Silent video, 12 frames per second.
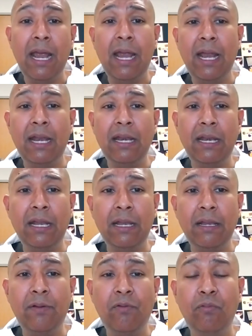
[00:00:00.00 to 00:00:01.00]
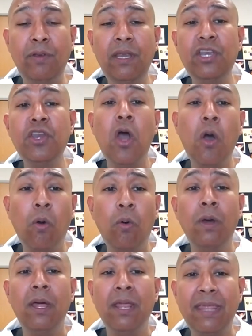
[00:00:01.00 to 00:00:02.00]
And we
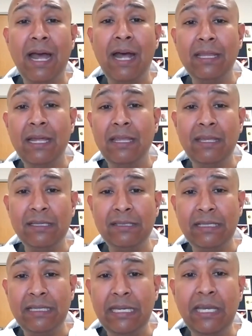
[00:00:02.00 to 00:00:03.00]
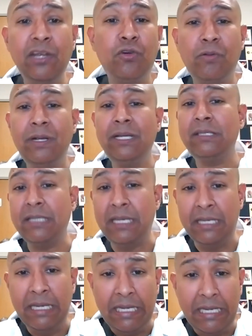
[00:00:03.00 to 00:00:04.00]
know that this increase
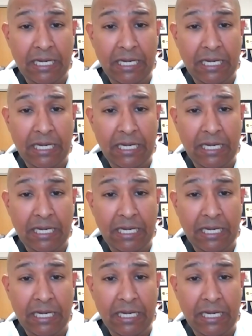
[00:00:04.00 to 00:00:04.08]
in